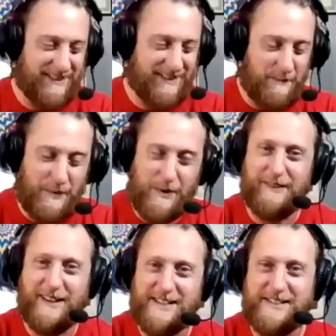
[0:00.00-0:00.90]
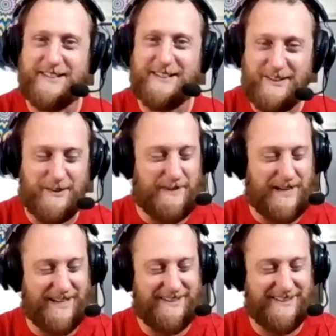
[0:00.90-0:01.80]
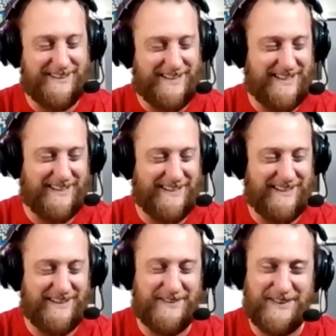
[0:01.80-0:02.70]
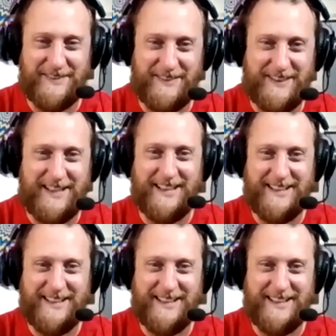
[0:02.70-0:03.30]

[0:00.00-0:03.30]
uh, an important lesson to learn, man. The uh, yeah.